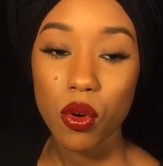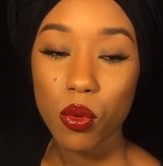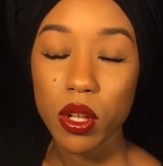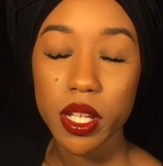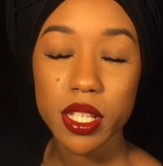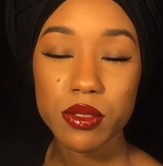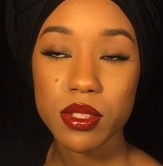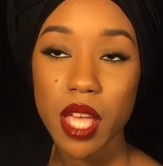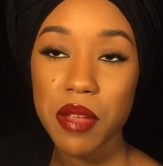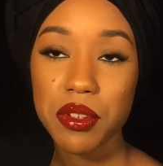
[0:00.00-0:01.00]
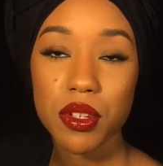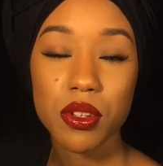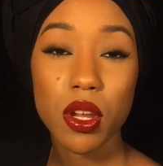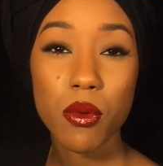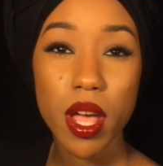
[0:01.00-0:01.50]
Well, I guess it was the
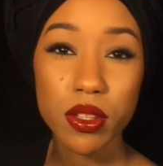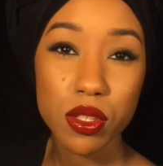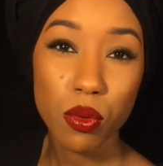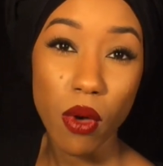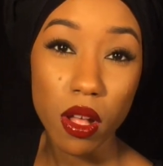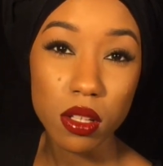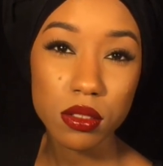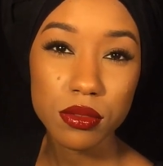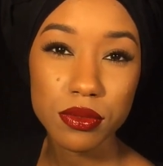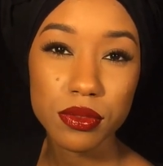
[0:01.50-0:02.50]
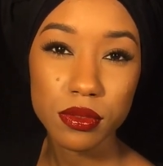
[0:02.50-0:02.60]
afternoon, around twelve